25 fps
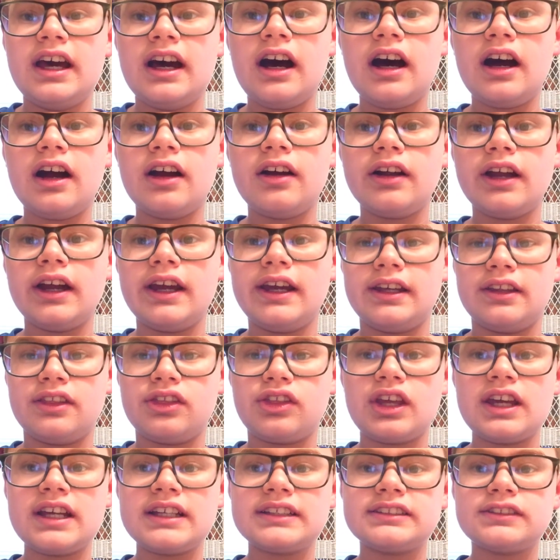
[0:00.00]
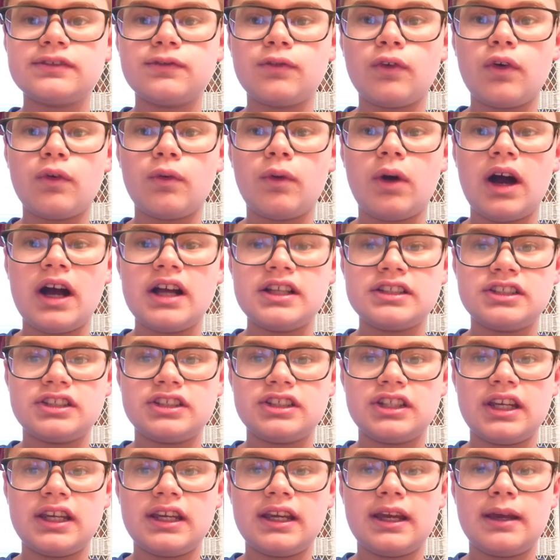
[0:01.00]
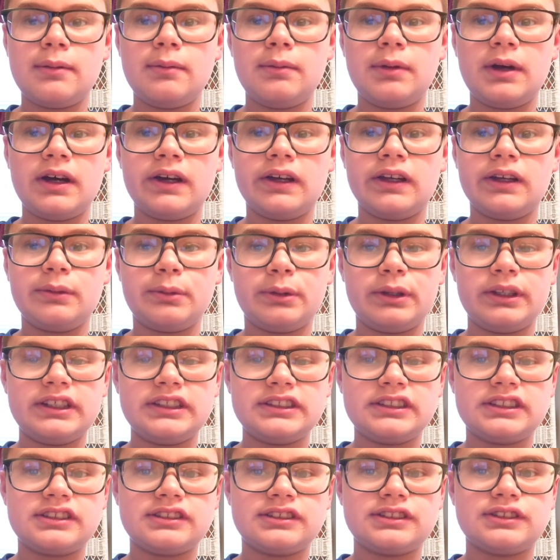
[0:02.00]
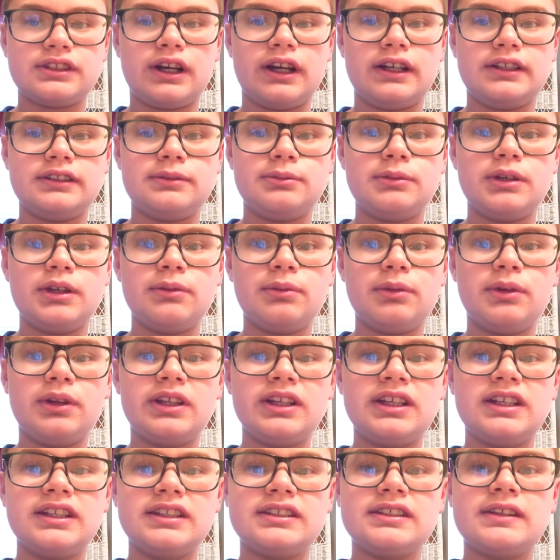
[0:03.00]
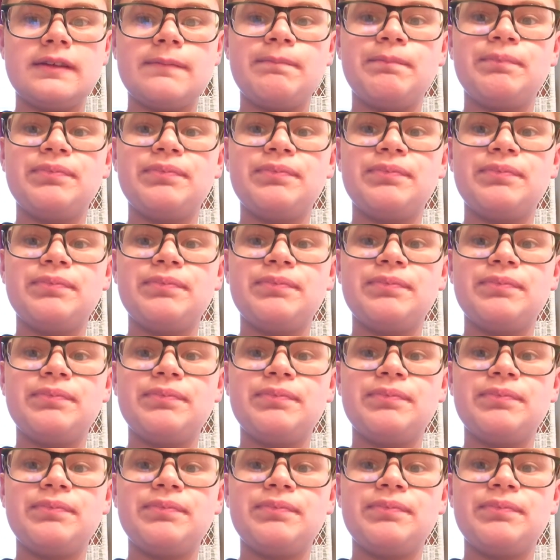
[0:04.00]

Alright, thanks for watching, buddy. Please subscribe to me, please.